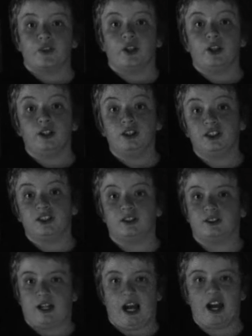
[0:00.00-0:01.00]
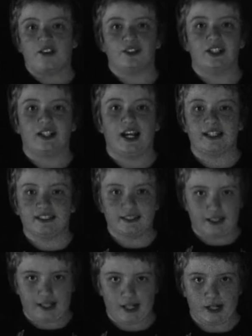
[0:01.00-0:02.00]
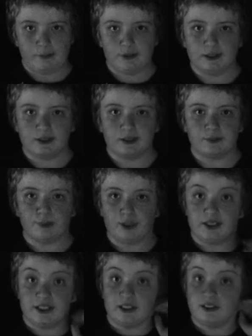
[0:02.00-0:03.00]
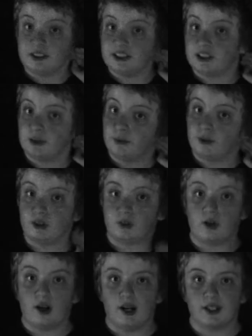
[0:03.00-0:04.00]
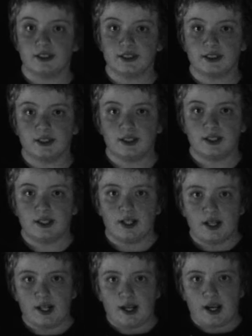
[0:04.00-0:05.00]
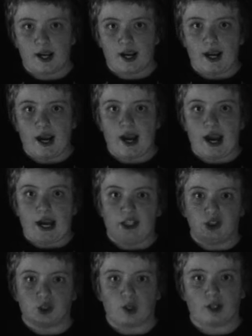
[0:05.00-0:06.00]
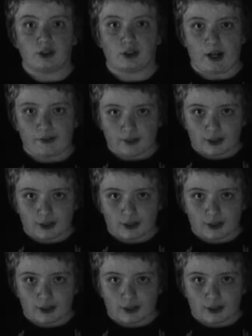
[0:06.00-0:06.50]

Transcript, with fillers: They're just having a nice time, but until they stumble across a truck driver.